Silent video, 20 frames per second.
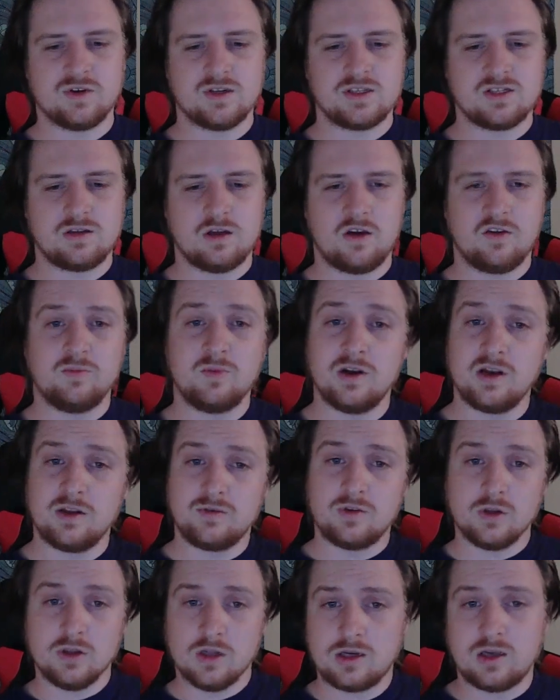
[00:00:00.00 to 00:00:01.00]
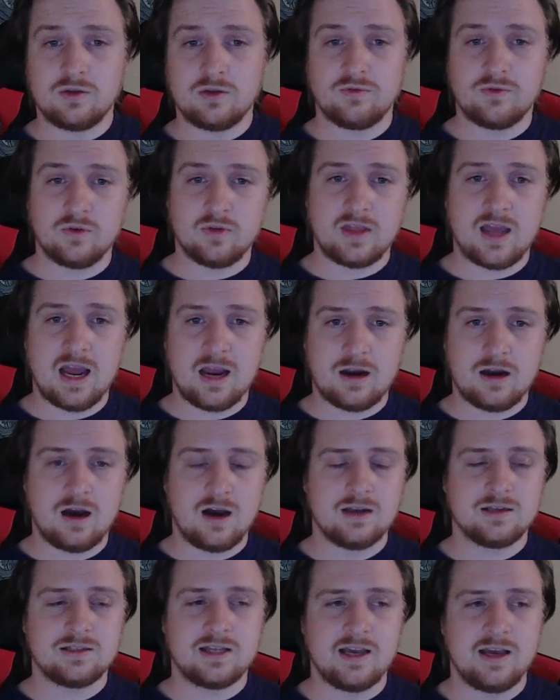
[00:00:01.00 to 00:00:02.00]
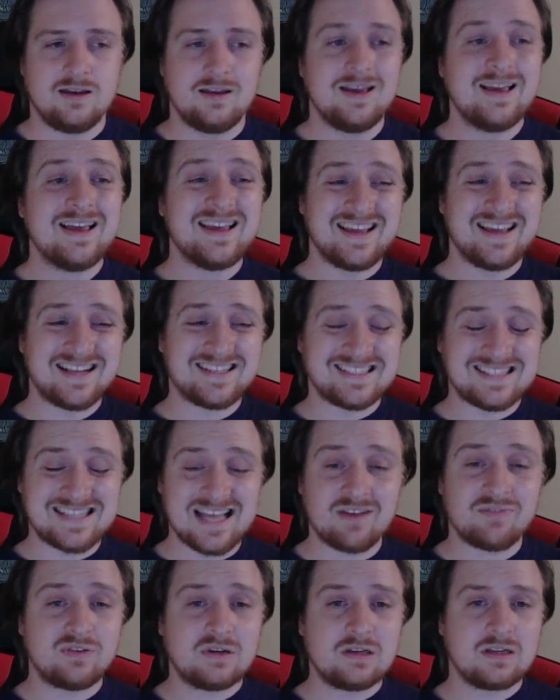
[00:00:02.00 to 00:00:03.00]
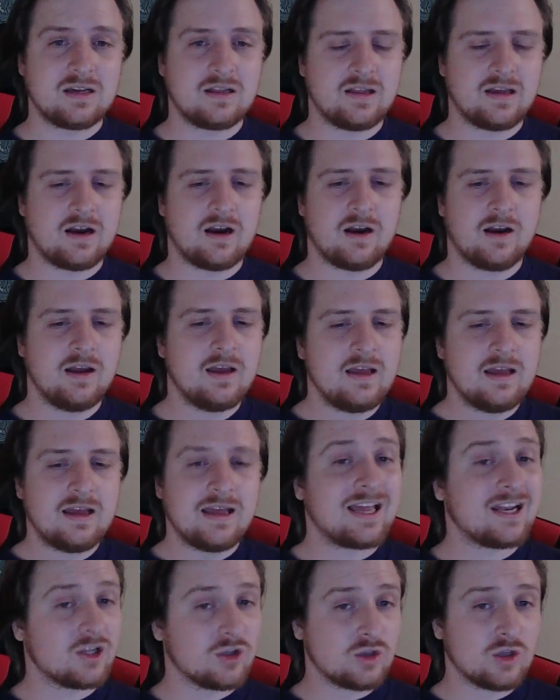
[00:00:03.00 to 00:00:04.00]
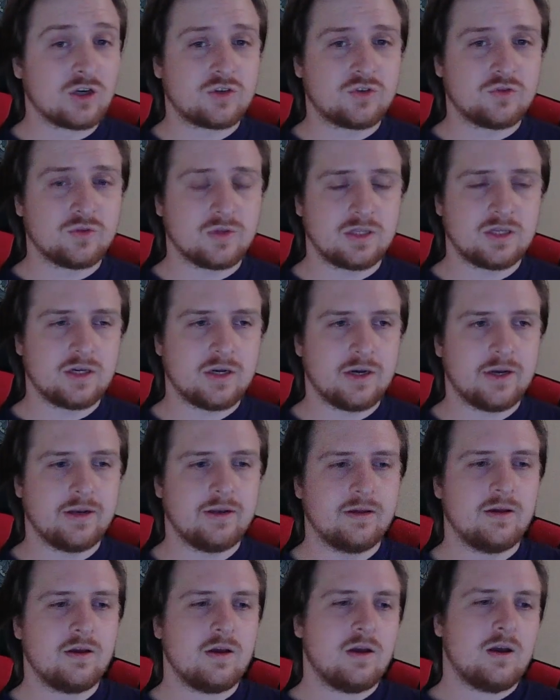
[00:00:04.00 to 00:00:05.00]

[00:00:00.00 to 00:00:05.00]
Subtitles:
stuff. But if you're looking for that content, it's definitely there, and it looks really good.